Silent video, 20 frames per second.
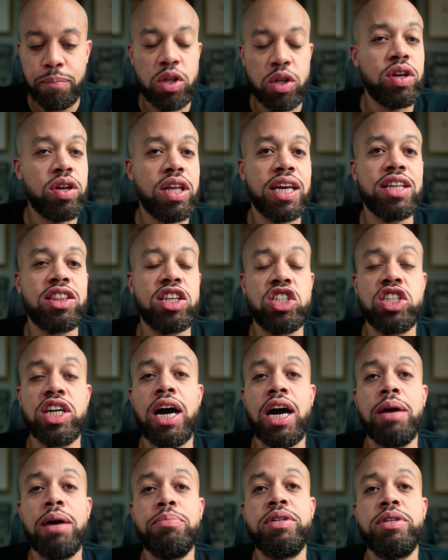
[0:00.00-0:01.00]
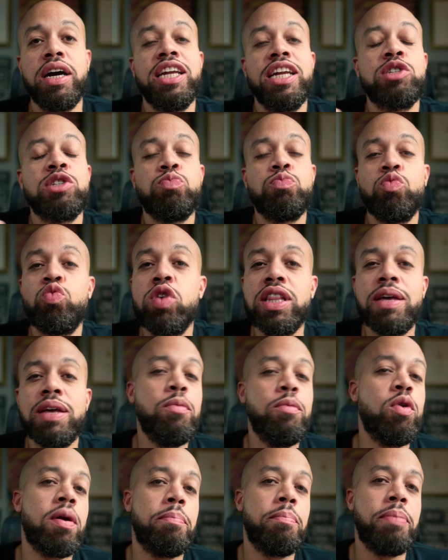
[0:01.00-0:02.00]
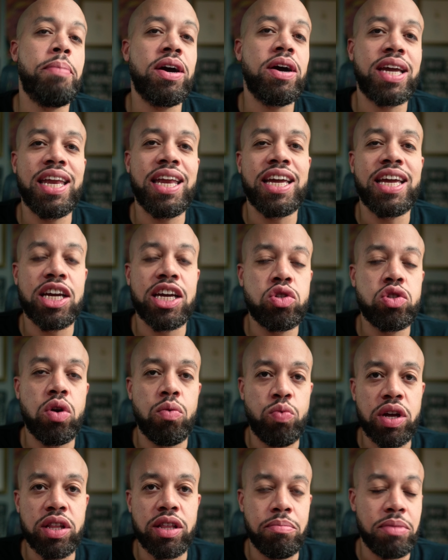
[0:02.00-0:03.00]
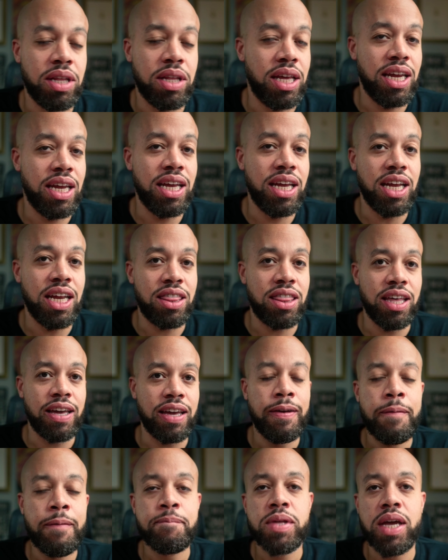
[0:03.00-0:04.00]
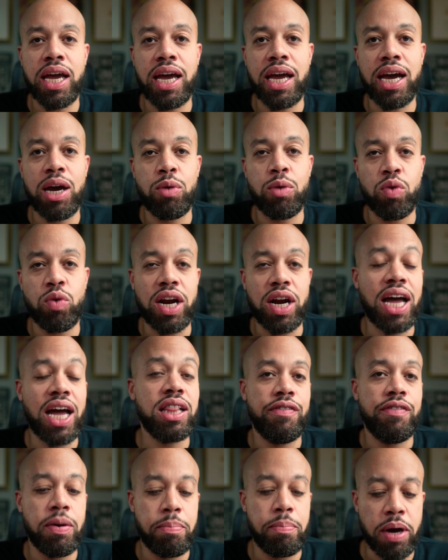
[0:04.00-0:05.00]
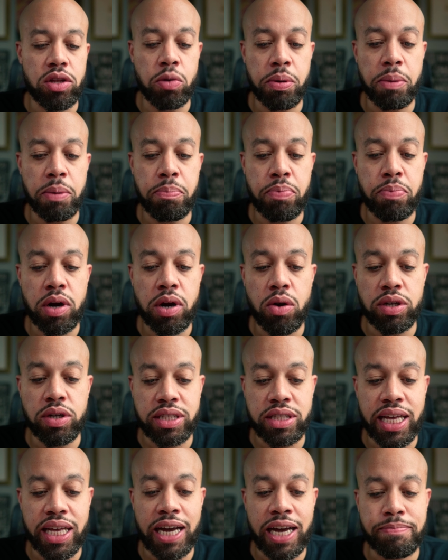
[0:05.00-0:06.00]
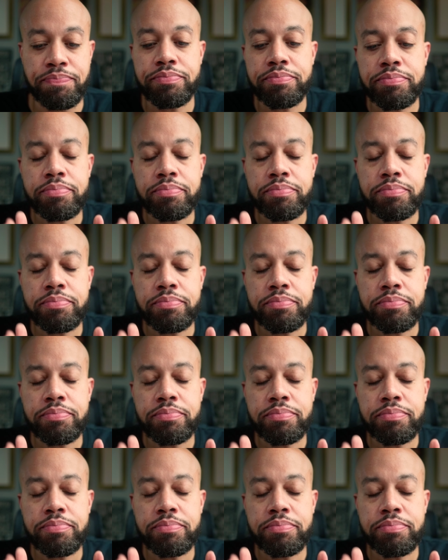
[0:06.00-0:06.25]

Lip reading: you can get the job done. It's really more about getting into a rhythm than anything. And what I love about Loopy Pro is that